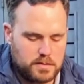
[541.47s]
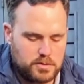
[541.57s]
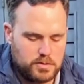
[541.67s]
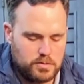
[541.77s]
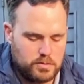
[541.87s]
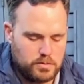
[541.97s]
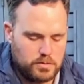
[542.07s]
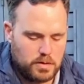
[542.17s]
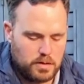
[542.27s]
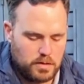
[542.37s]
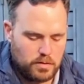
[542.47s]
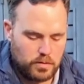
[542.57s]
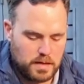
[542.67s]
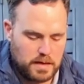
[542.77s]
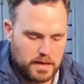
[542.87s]
shoe or
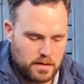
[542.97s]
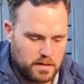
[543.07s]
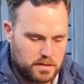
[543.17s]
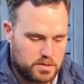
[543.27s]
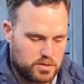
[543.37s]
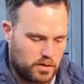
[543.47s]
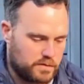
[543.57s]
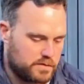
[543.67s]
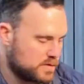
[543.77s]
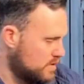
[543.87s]
the leather soft.